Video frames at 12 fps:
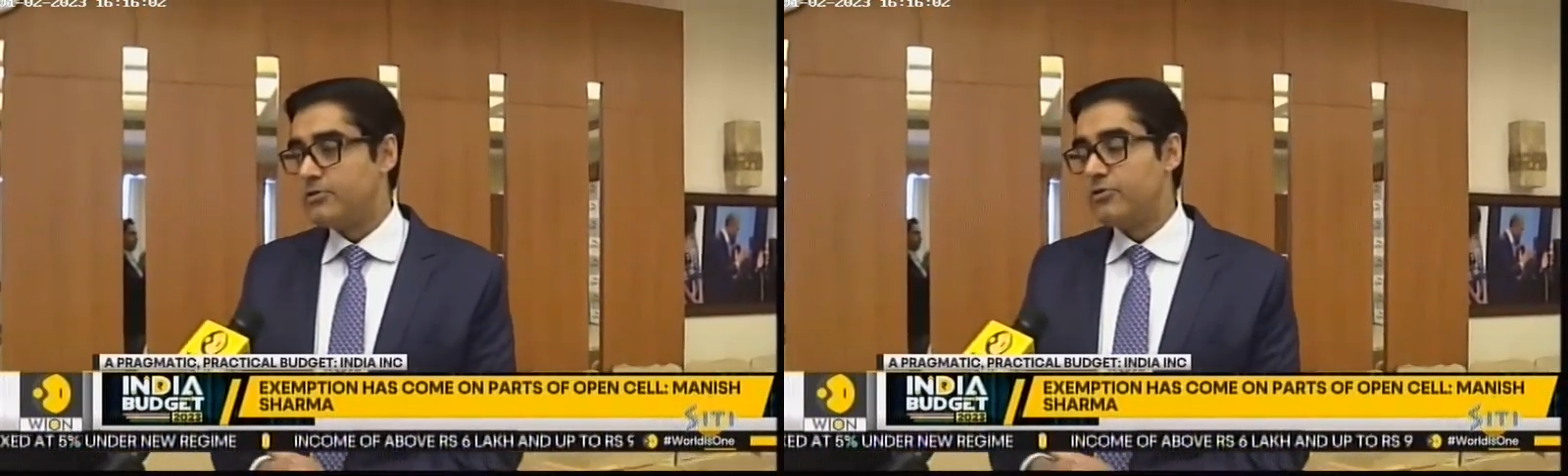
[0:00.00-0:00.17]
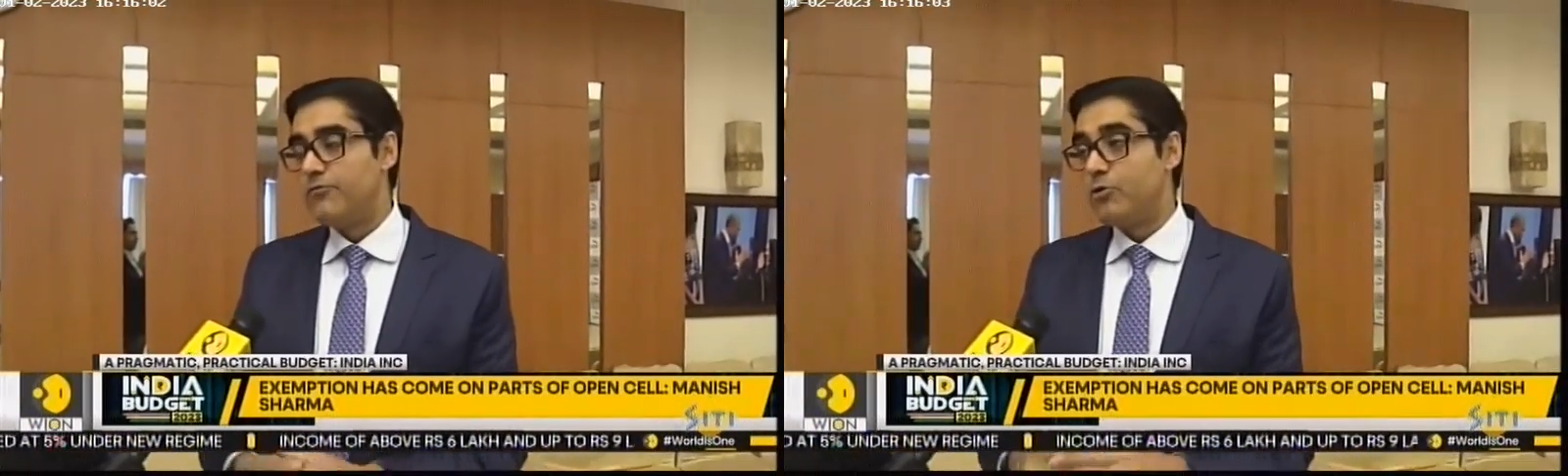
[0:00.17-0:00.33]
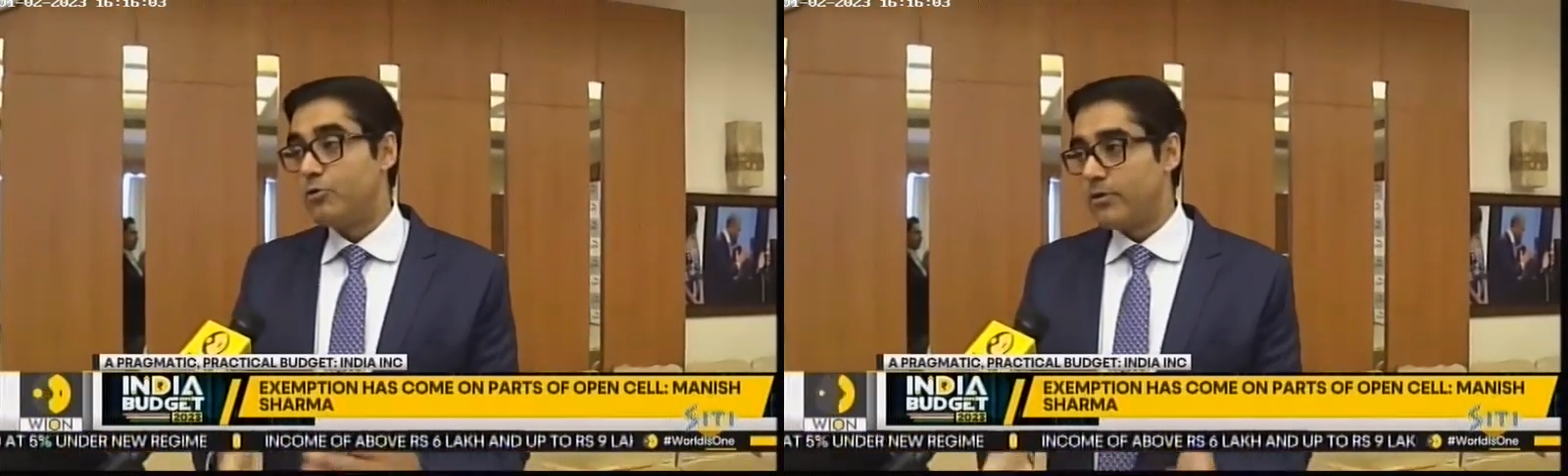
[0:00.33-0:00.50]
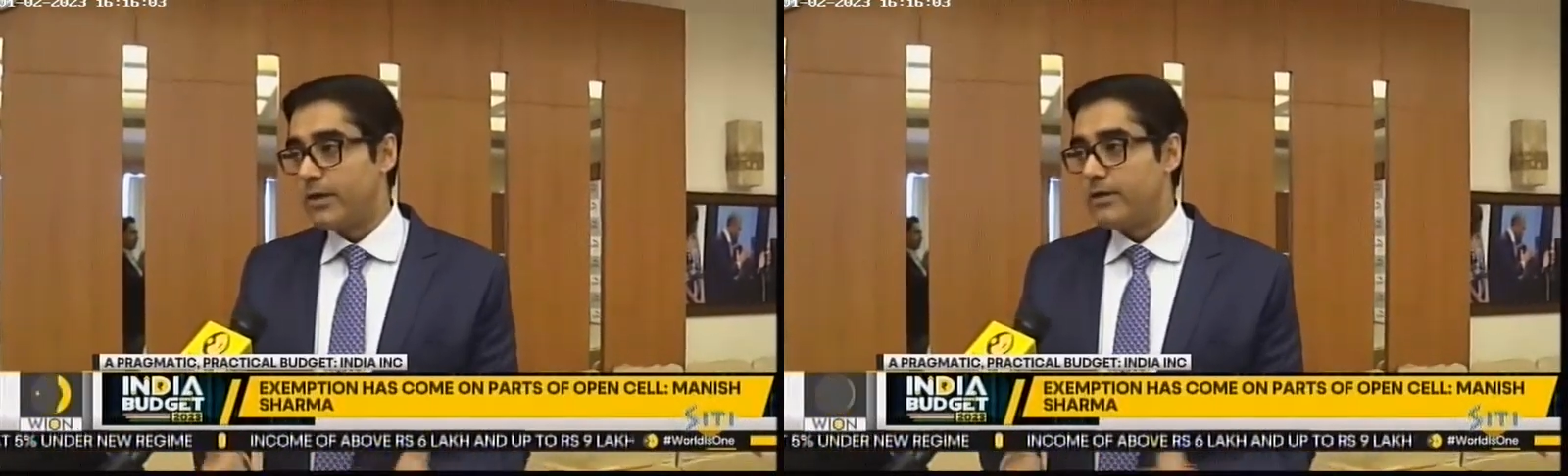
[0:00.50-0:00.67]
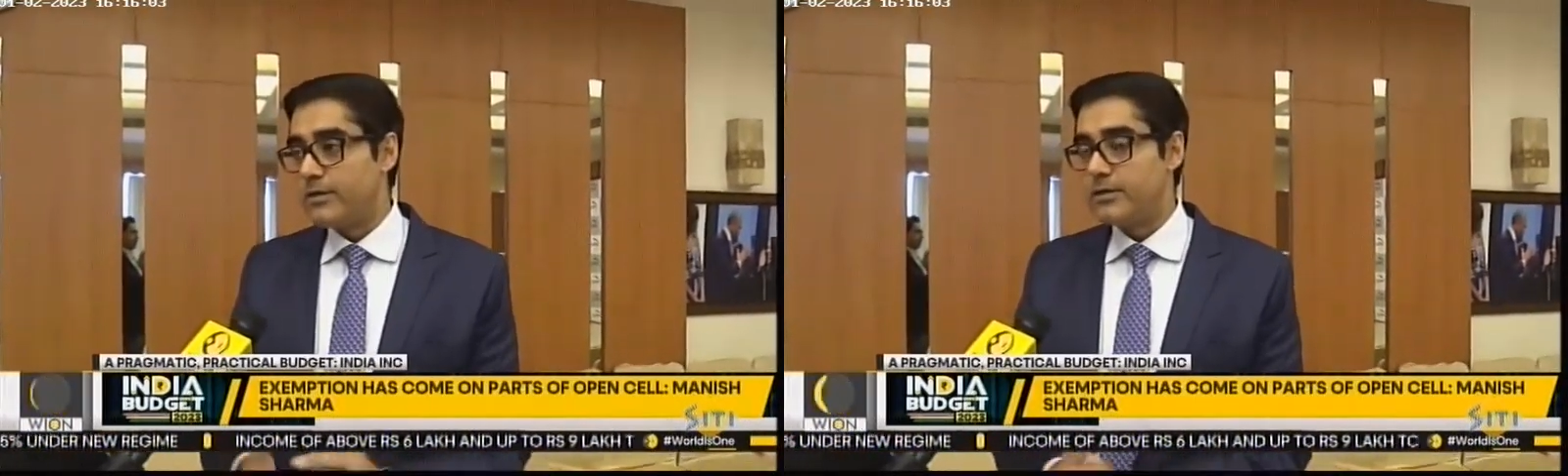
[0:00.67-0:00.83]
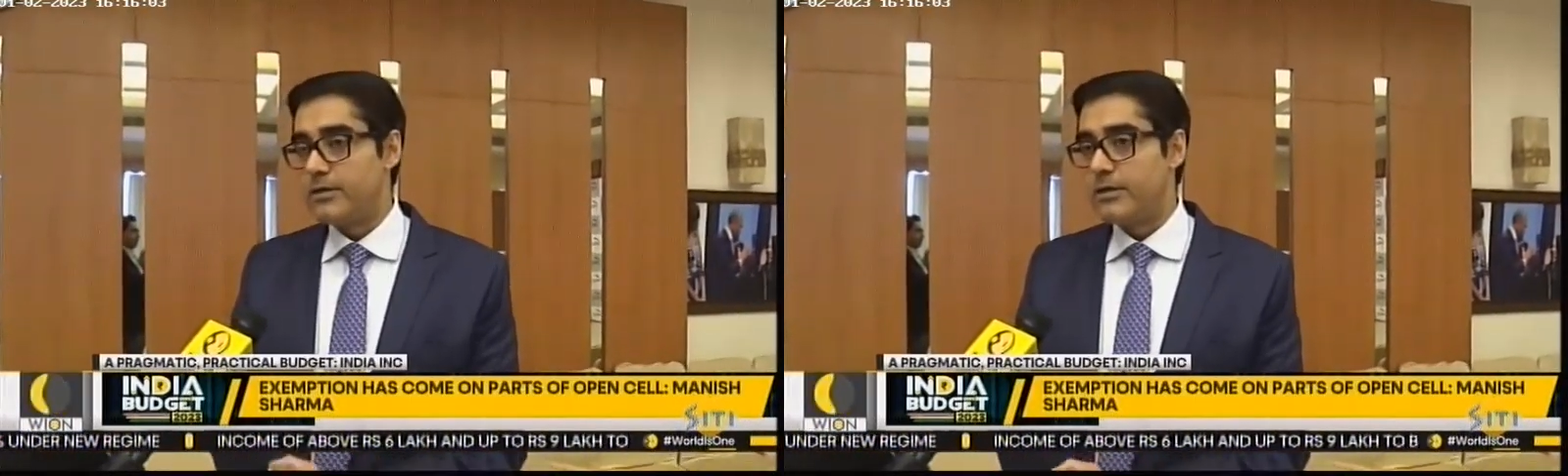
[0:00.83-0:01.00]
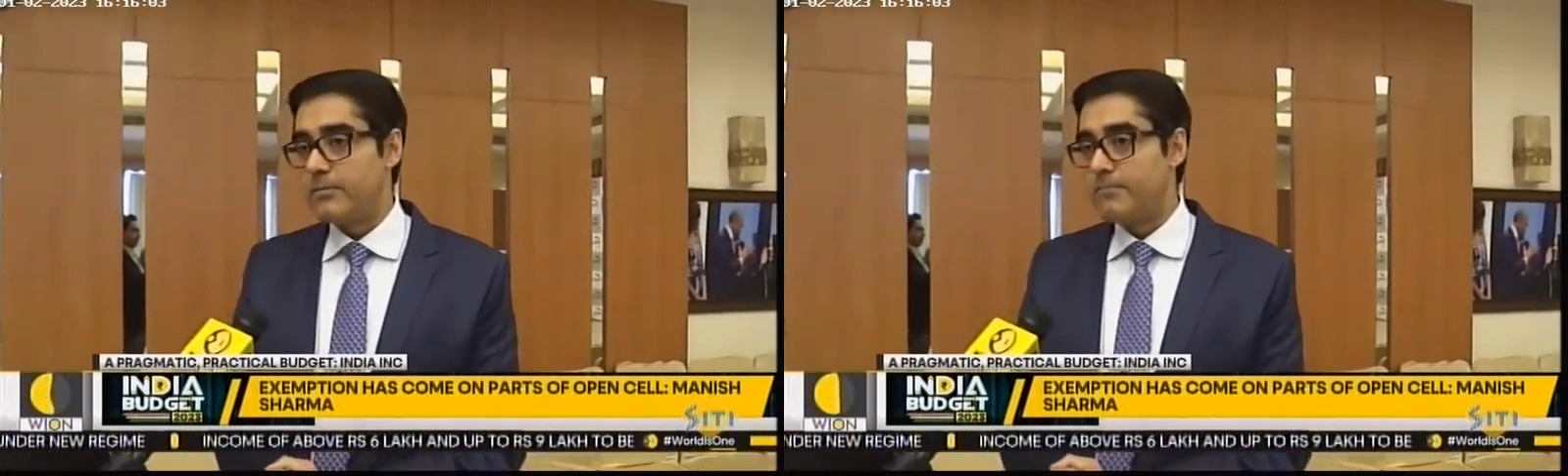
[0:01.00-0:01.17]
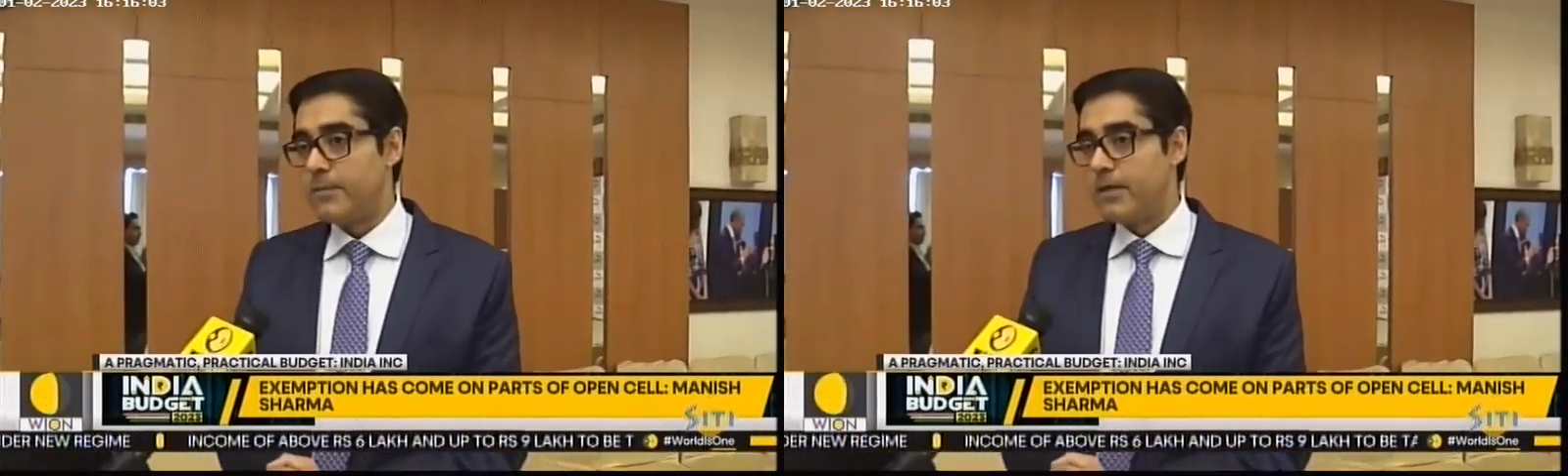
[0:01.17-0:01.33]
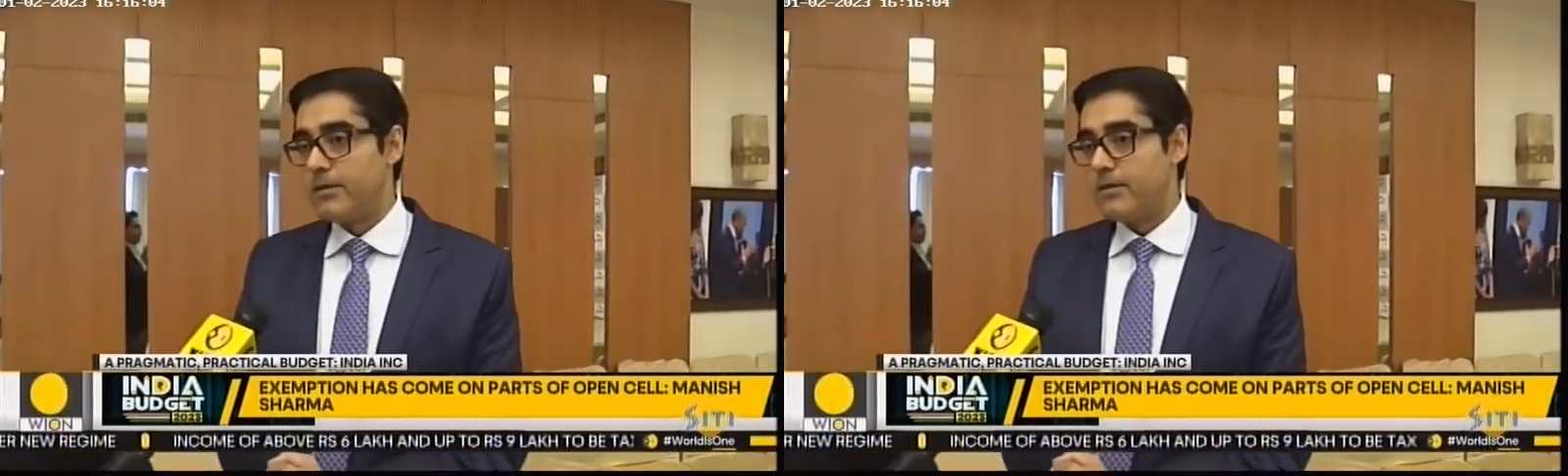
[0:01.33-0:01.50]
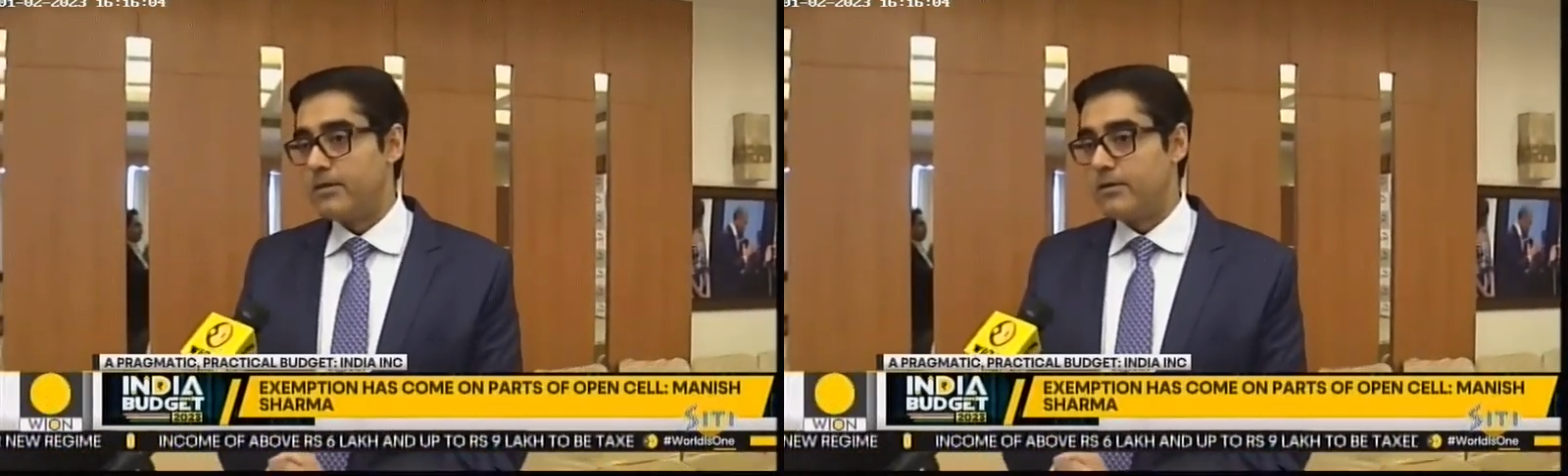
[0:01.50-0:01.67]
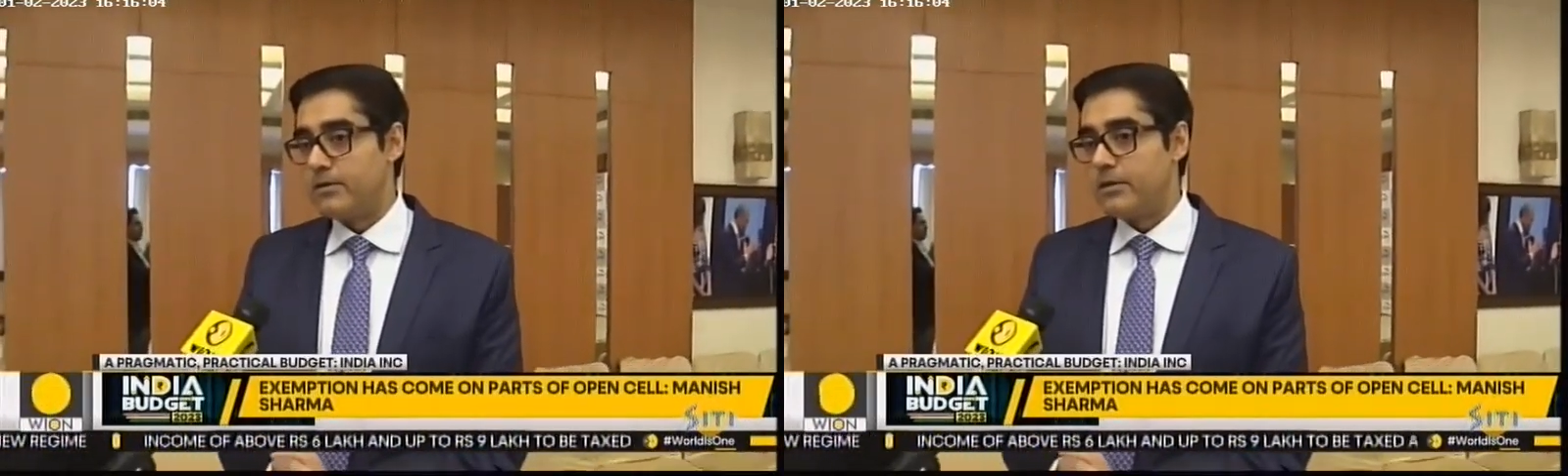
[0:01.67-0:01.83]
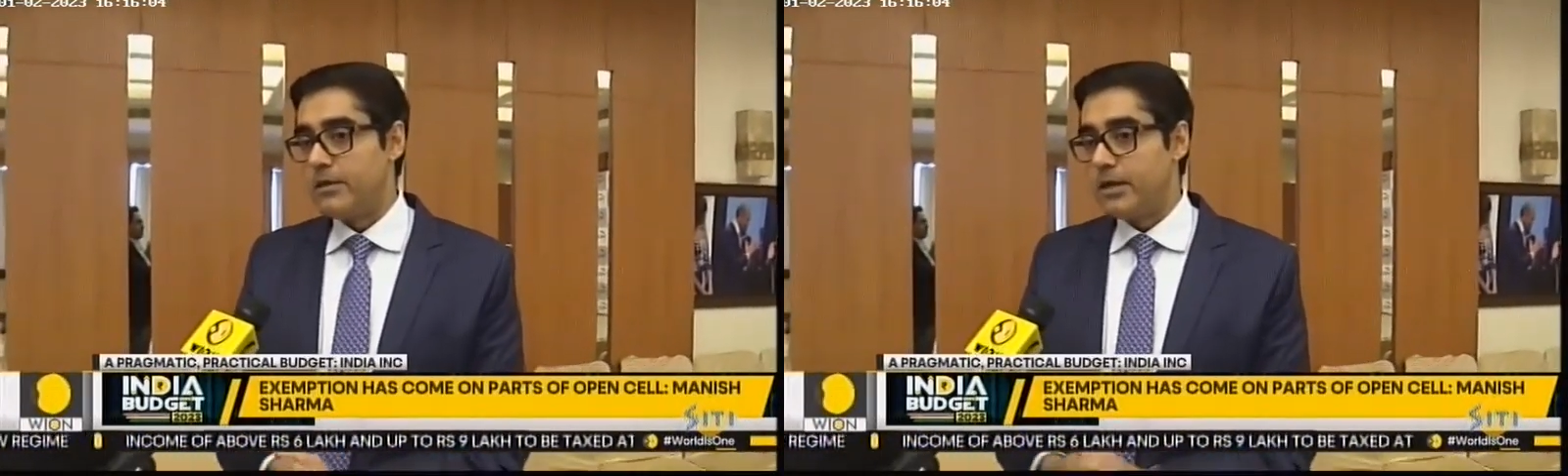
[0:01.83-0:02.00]
So if you look at
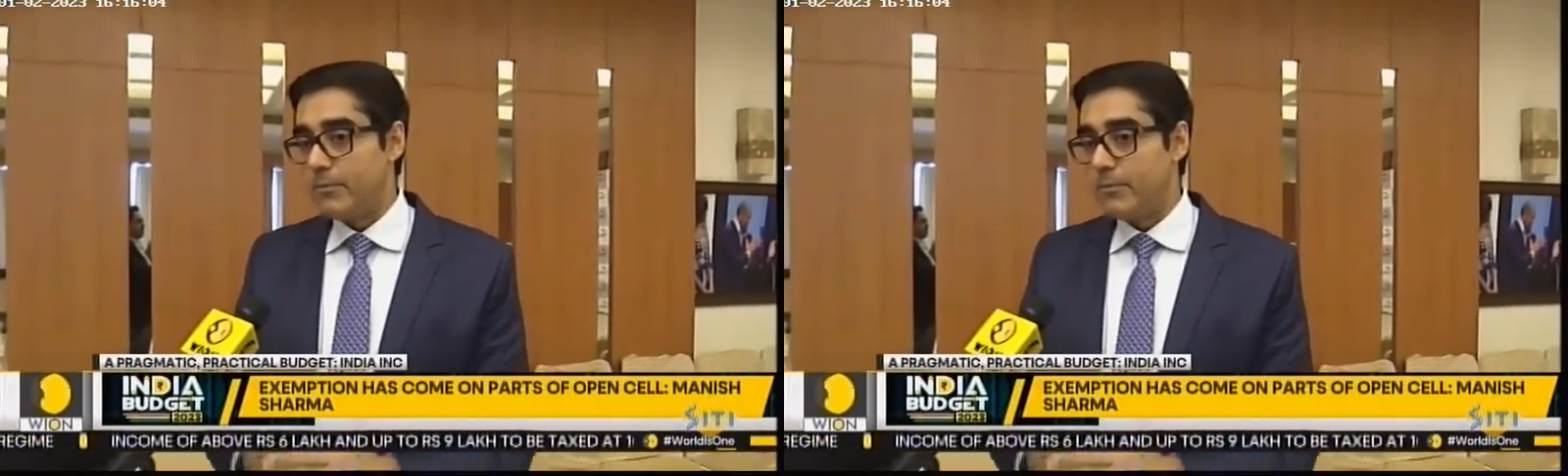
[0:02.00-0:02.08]
the